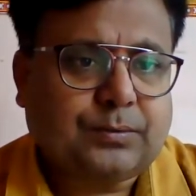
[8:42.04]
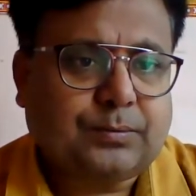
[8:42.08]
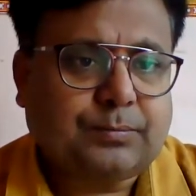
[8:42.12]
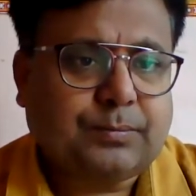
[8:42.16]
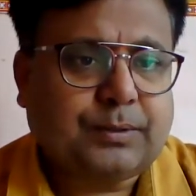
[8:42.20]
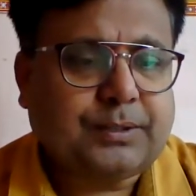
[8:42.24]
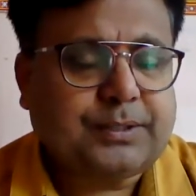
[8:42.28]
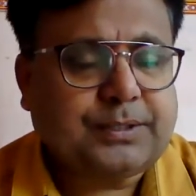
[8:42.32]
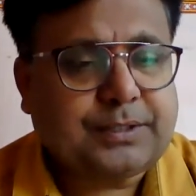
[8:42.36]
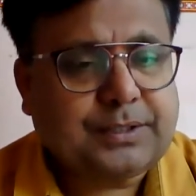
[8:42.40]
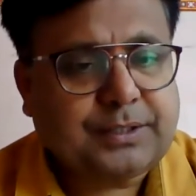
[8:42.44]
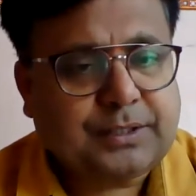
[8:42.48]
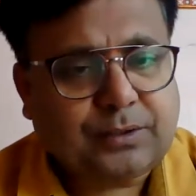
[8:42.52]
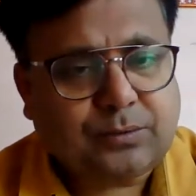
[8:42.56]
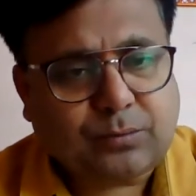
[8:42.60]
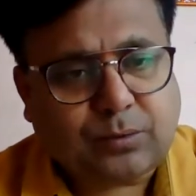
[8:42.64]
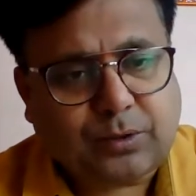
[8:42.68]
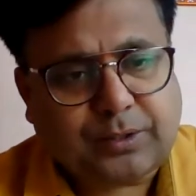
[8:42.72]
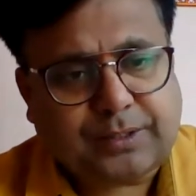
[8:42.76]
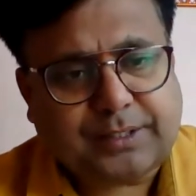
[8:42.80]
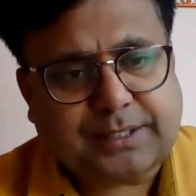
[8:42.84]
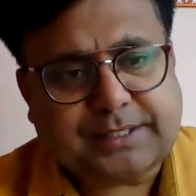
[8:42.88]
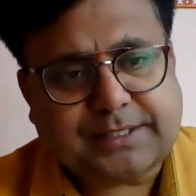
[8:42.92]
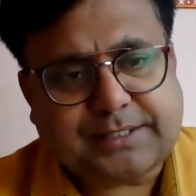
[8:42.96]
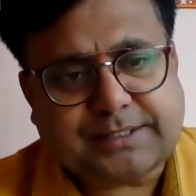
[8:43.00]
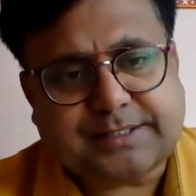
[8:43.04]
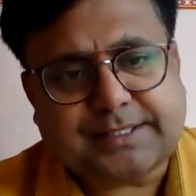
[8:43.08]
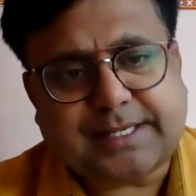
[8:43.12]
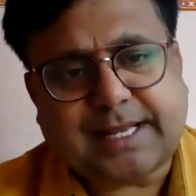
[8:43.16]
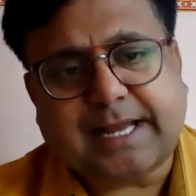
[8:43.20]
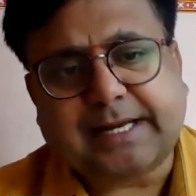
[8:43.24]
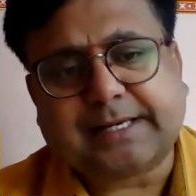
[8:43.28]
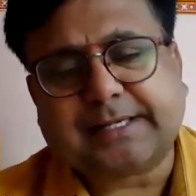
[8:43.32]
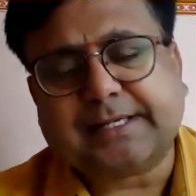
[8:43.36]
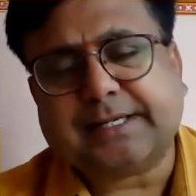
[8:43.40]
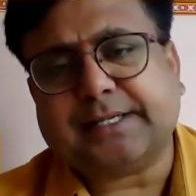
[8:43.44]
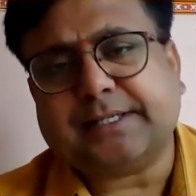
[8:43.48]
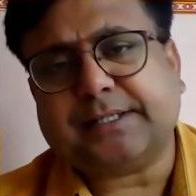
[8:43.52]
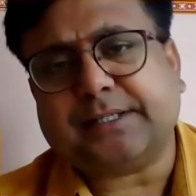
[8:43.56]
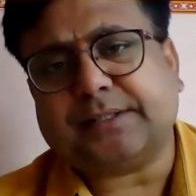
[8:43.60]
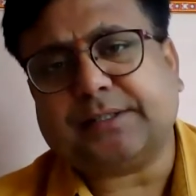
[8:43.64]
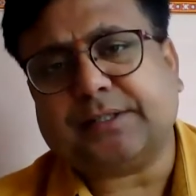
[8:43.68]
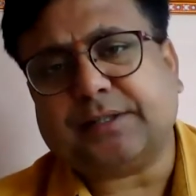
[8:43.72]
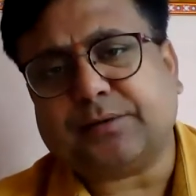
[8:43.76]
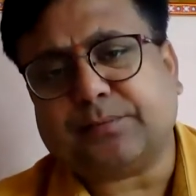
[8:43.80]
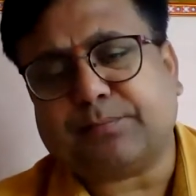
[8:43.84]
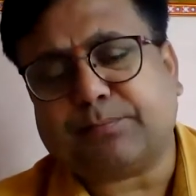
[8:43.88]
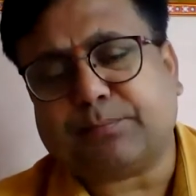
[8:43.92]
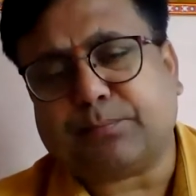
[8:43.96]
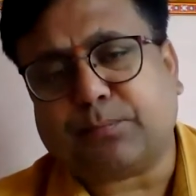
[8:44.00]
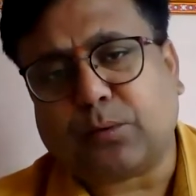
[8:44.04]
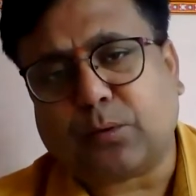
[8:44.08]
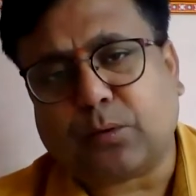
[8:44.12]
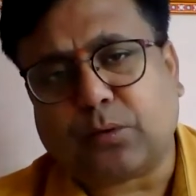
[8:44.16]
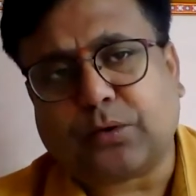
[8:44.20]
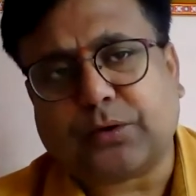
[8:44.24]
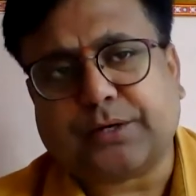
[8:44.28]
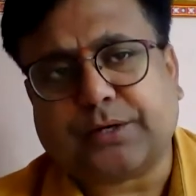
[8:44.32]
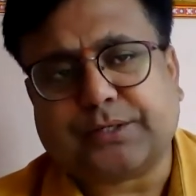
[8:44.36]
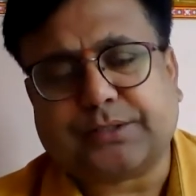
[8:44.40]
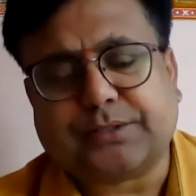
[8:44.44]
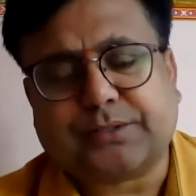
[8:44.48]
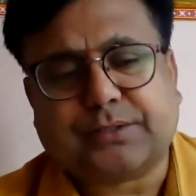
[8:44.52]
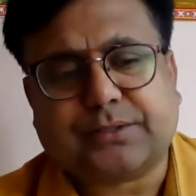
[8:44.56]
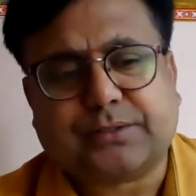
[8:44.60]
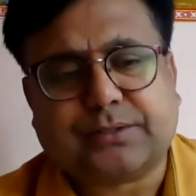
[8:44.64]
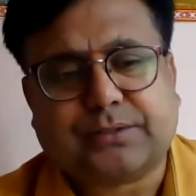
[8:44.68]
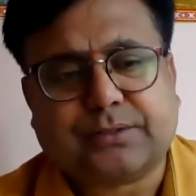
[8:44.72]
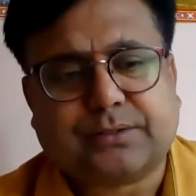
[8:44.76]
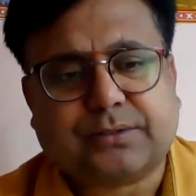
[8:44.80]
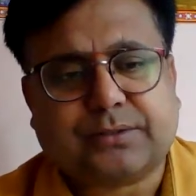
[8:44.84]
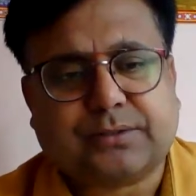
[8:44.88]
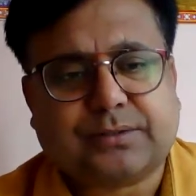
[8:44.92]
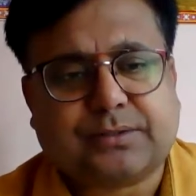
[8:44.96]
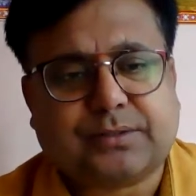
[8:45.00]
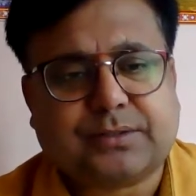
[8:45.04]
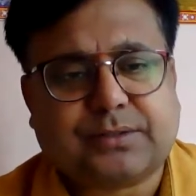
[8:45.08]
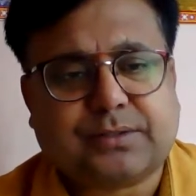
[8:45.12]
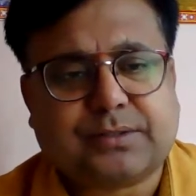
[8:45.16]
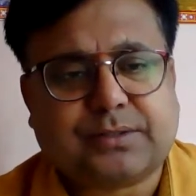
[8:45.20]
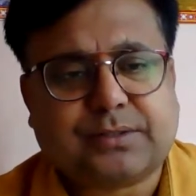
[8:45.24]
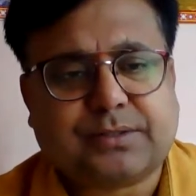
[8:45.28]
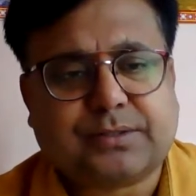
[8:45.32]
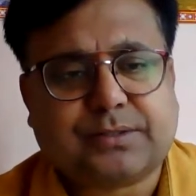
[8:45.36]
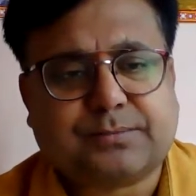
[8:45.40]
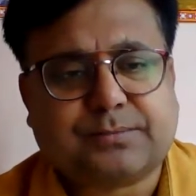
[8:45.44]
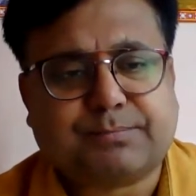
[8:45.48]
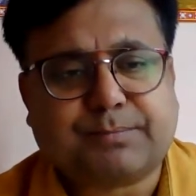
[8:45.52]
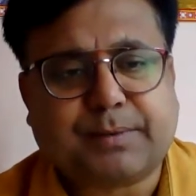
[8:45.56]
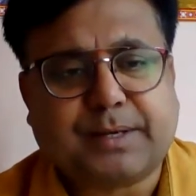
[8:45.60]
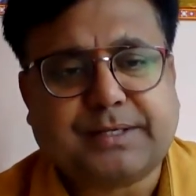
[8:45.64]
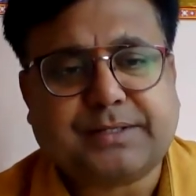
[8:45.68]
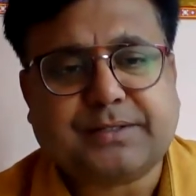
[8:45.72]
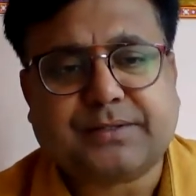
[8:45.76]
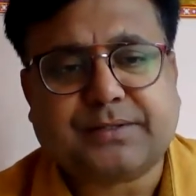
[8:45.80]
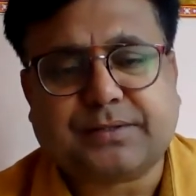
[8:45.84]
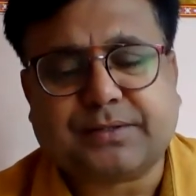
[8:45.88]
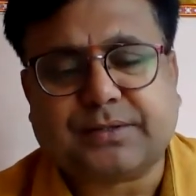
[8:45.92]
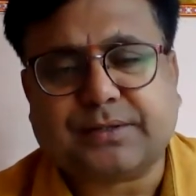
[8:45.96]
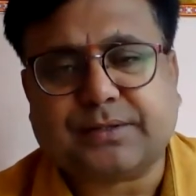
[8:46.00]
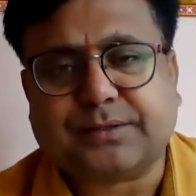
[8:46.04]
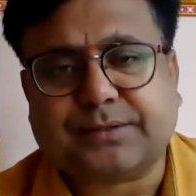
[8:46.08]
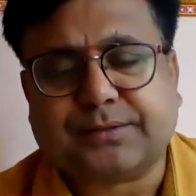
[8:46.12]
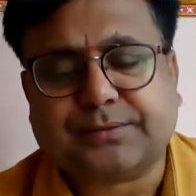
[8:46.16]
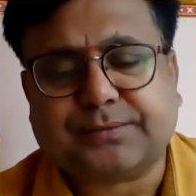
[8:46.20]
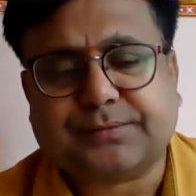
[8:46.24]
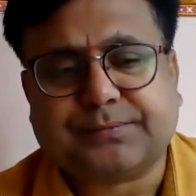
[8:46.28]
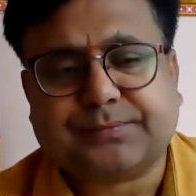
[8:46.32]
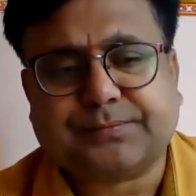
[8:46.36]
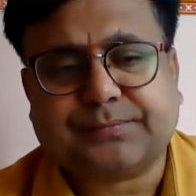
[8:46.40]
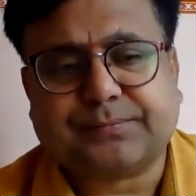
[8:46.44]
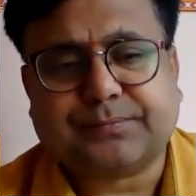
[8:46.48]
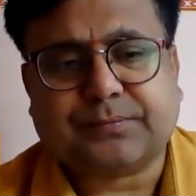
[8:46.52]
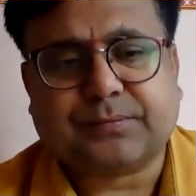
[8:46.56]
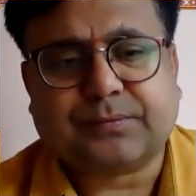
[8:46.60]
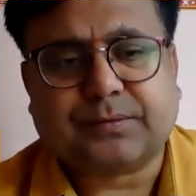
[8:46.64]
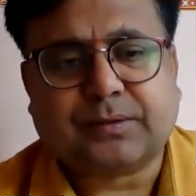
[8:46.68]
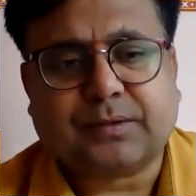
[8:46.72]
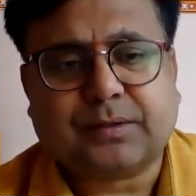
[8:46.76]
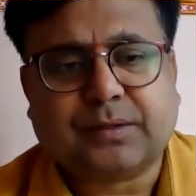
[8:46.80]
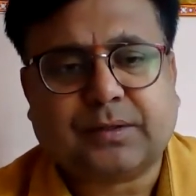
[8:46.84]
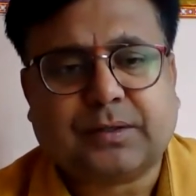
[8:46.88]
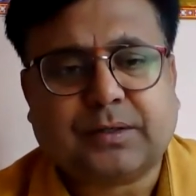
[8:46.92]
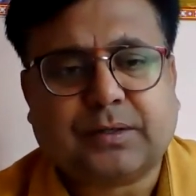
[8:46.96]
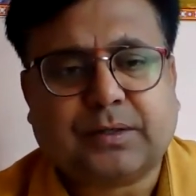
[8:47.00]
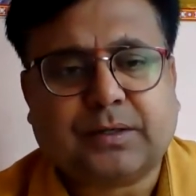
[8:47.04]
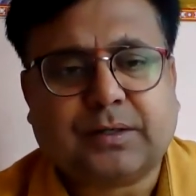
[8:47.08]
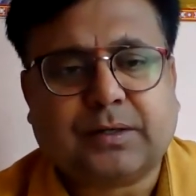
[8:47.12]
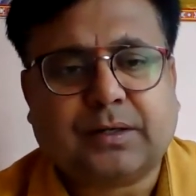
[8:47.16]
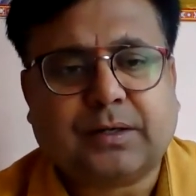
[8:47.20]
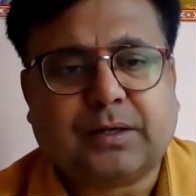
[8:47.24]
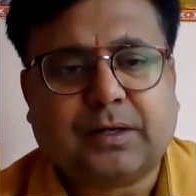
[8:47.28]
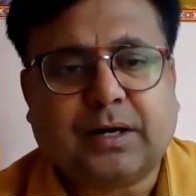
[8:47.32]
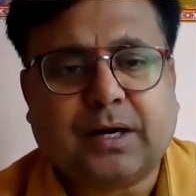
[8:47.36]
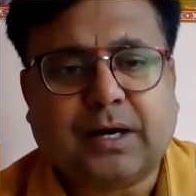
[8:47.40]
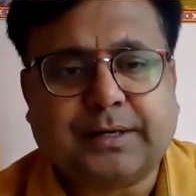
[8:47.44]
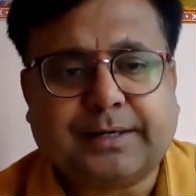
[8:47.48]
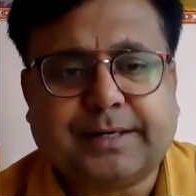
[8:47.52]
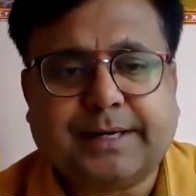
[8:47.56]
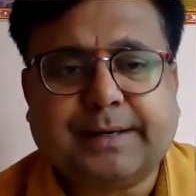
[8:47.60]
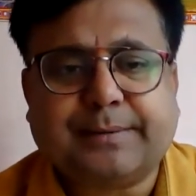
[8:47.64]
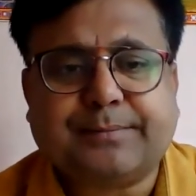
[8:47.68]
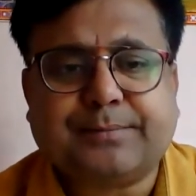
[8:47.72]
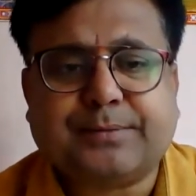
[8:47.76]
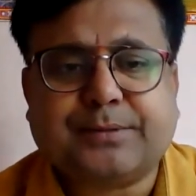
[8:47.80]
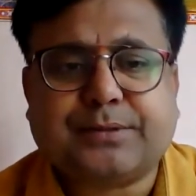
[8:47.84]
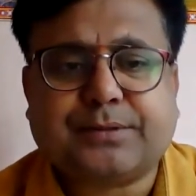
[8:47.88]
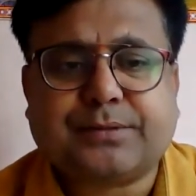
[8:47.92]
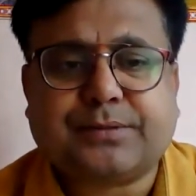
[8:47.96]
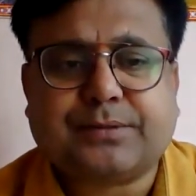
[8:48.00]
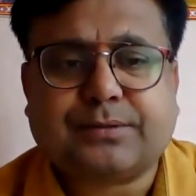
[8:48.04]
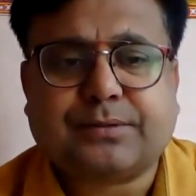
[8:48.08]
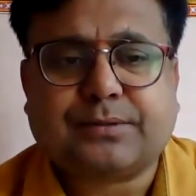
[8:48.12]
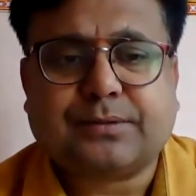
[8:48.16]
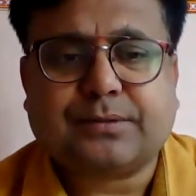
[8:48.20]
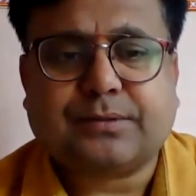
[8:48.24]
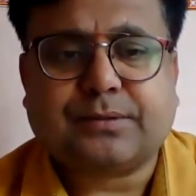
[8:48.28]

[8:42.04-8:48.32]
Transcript: But here, what exactly the poet Spencer attempts